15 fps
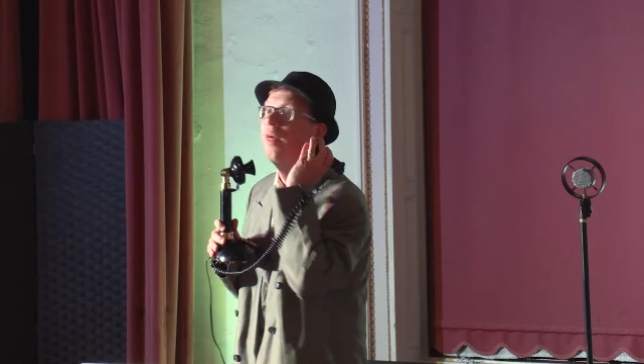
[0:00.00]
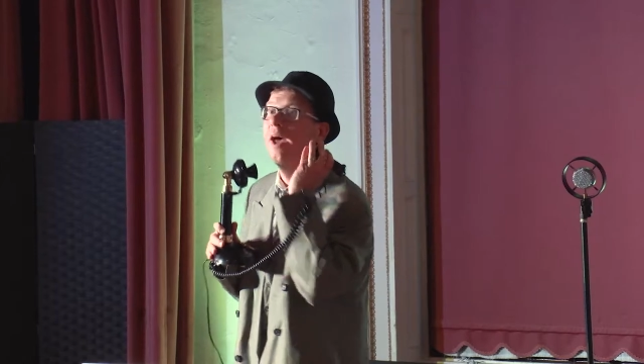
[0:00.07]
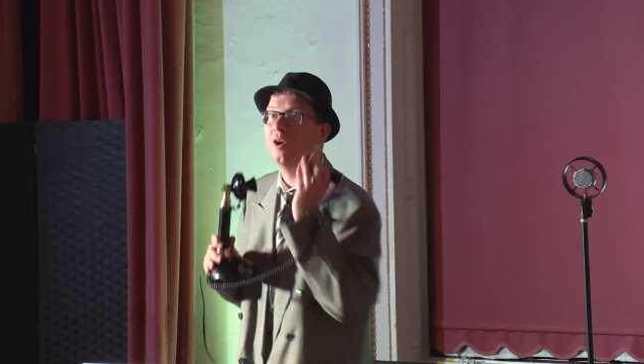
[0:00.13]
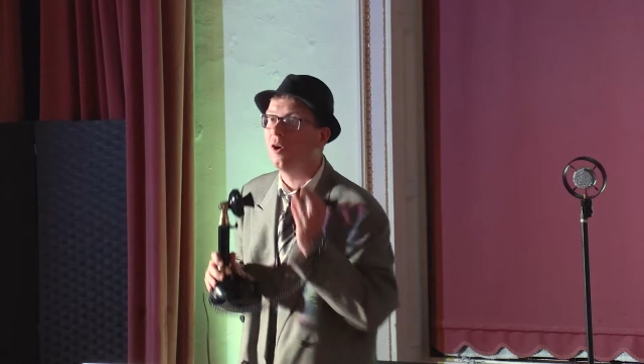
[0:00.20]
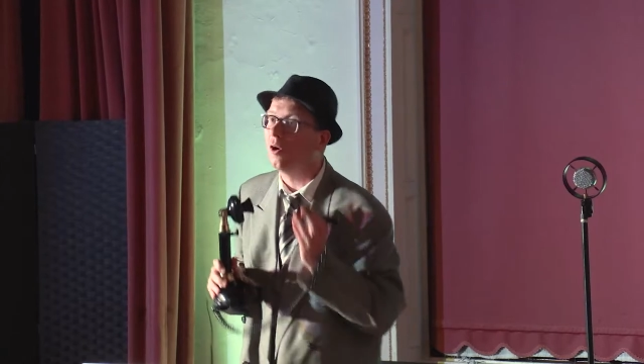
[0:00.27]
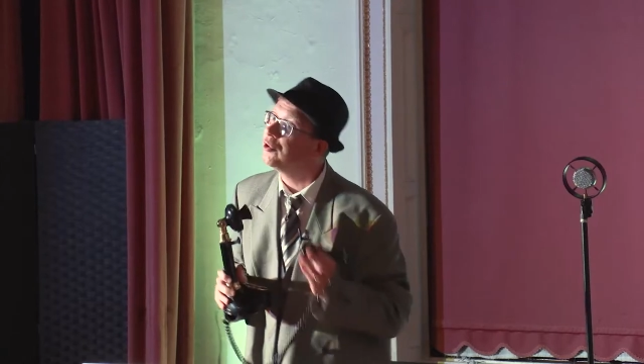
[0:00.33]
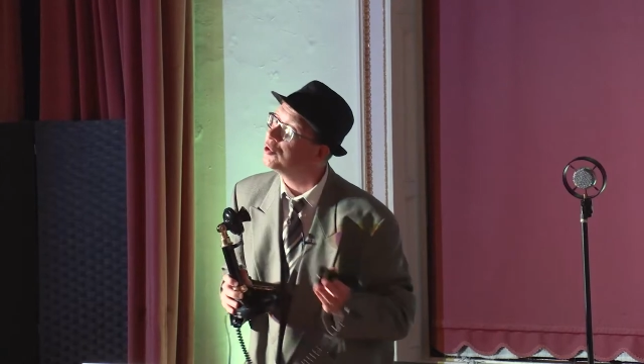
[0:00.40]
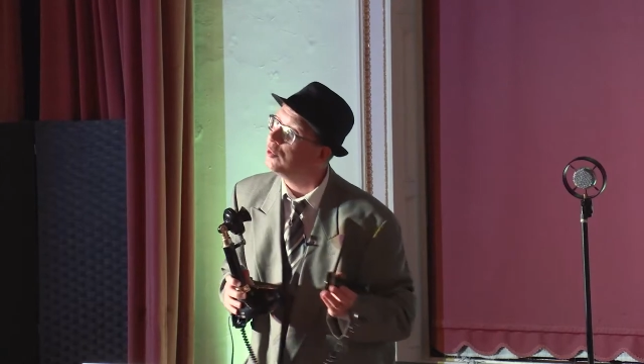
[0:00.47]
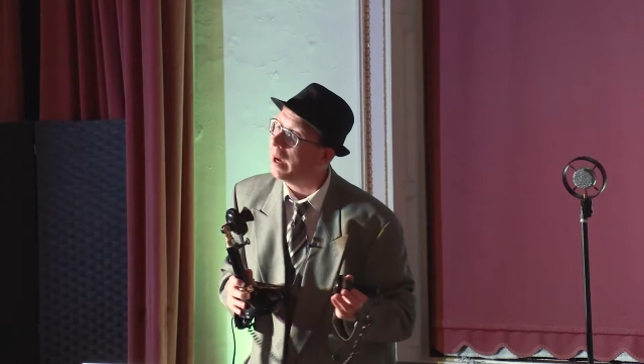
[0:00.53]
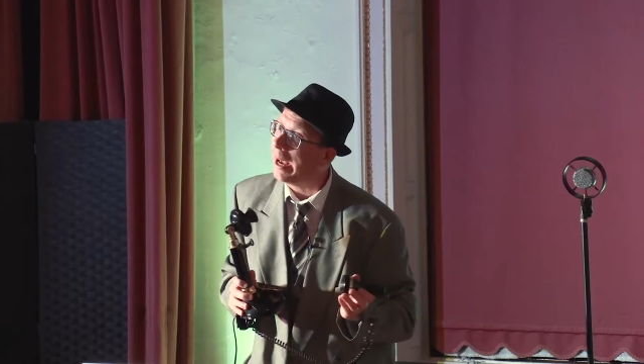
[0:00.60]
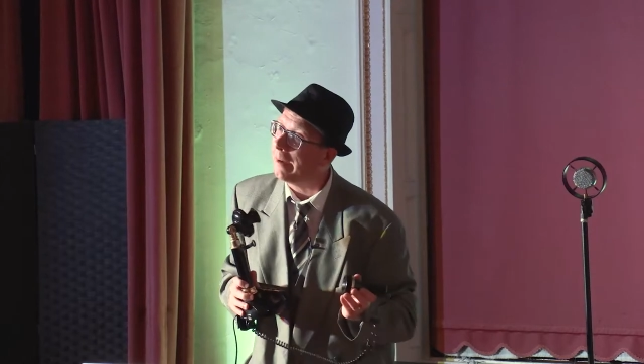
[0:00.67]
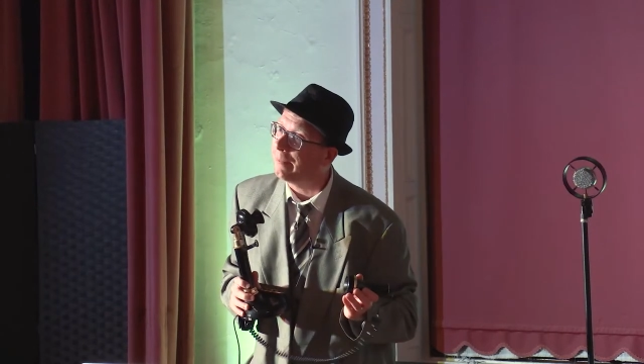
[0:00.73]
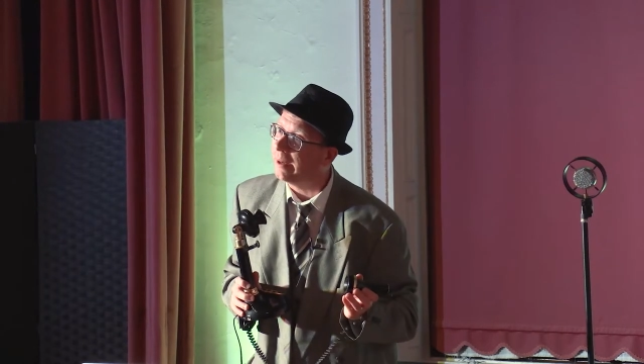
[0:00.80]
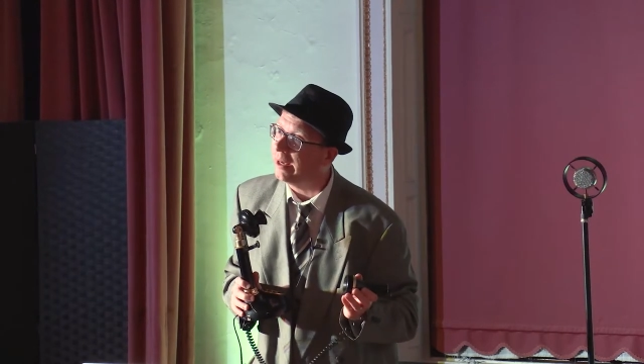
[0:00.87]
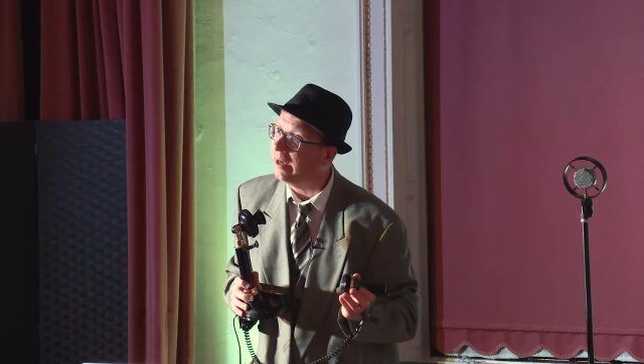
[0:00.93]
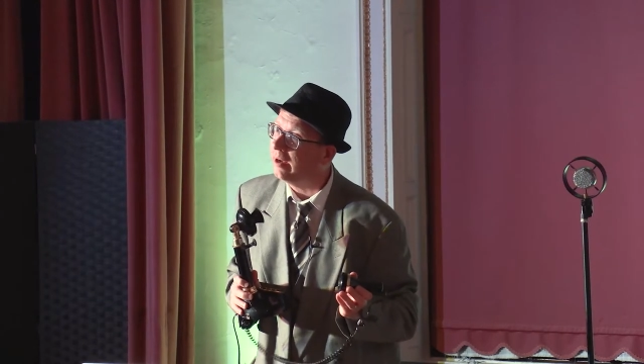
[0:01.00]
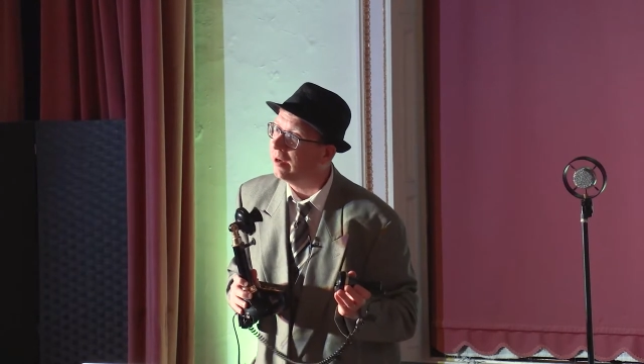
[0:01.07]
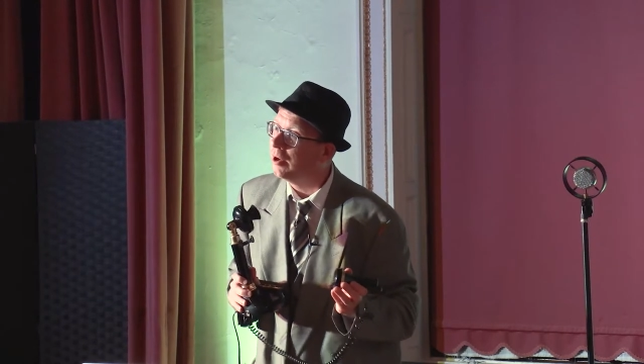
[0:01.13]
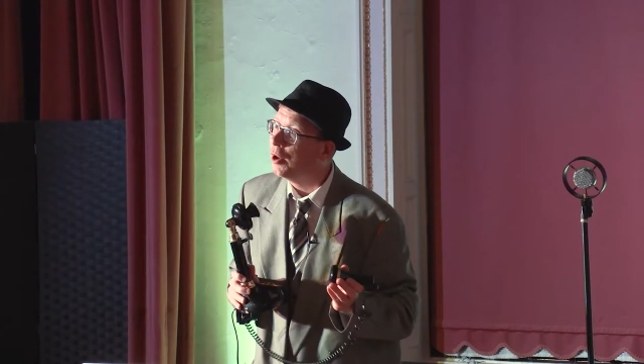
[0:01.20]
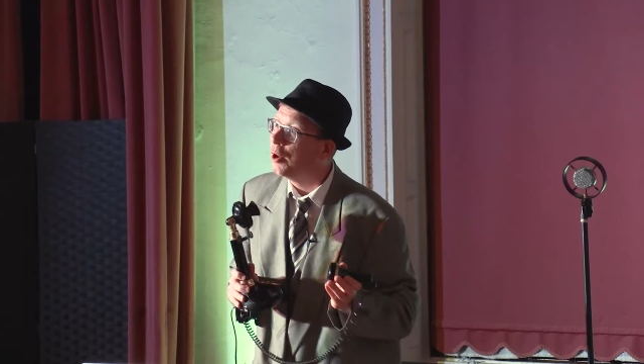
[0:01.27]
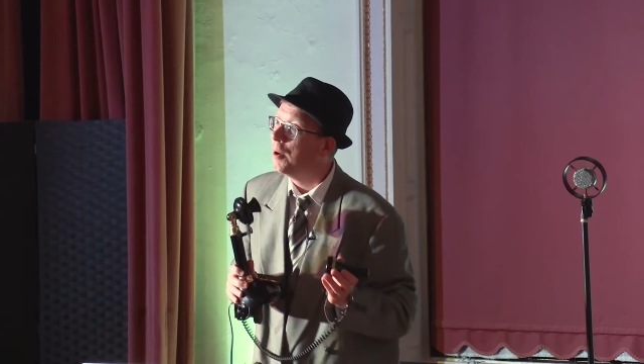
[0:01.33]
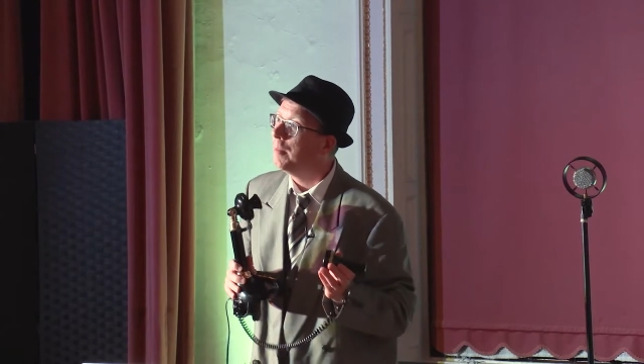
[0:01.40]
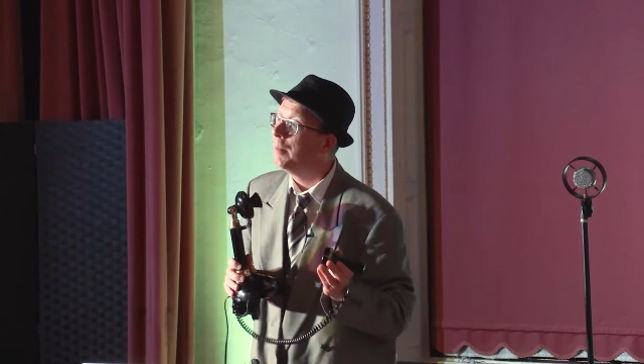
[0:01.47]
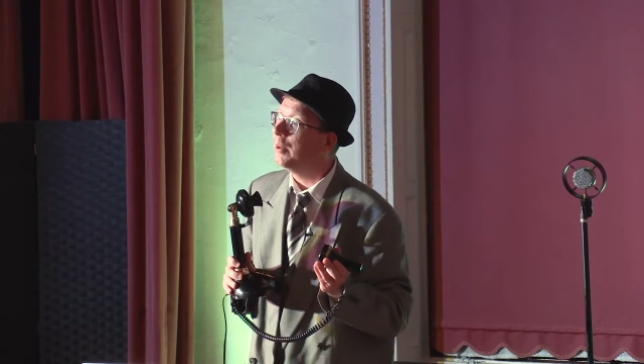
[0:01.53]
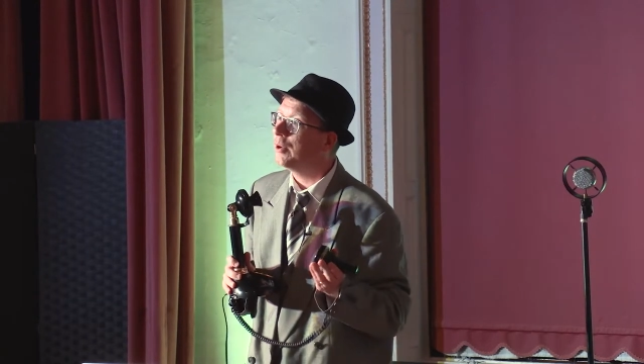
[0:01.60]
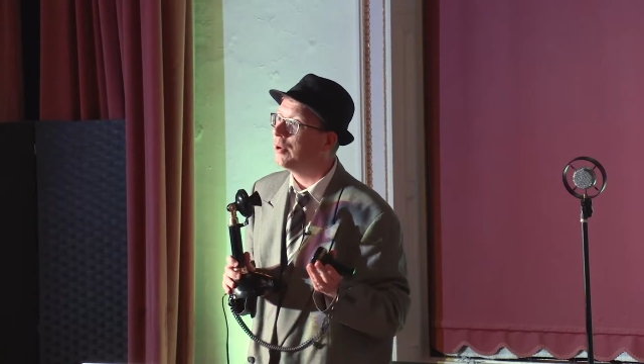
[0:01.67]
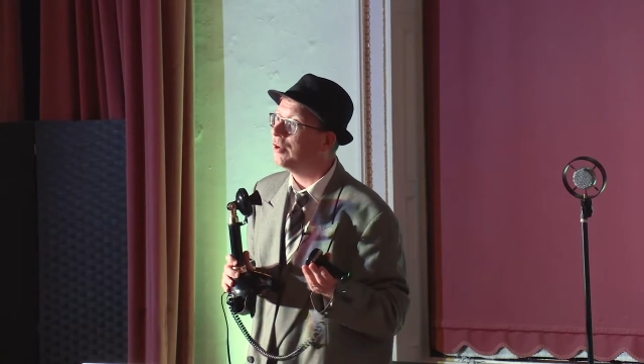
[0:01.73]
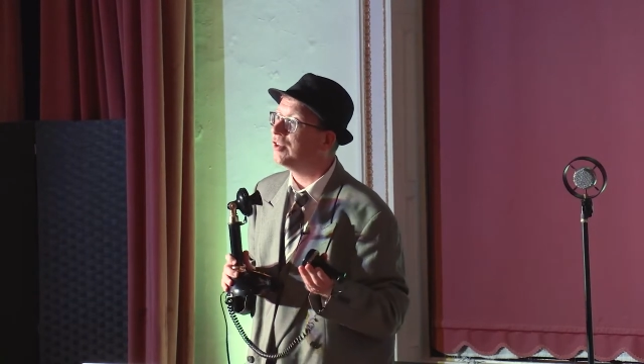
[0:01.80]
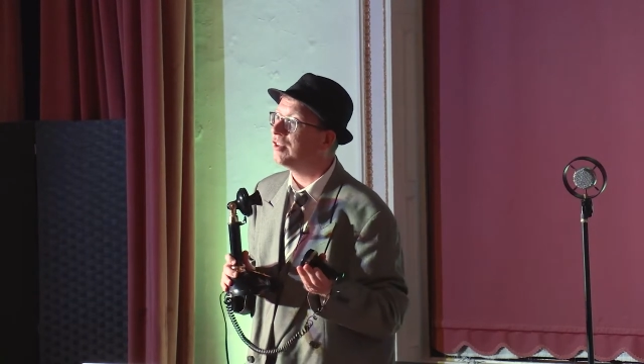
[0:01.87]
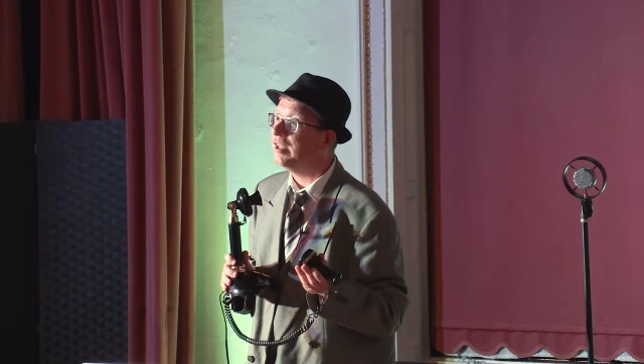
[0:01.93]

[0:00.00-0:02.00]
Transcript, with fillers: they're not too happy because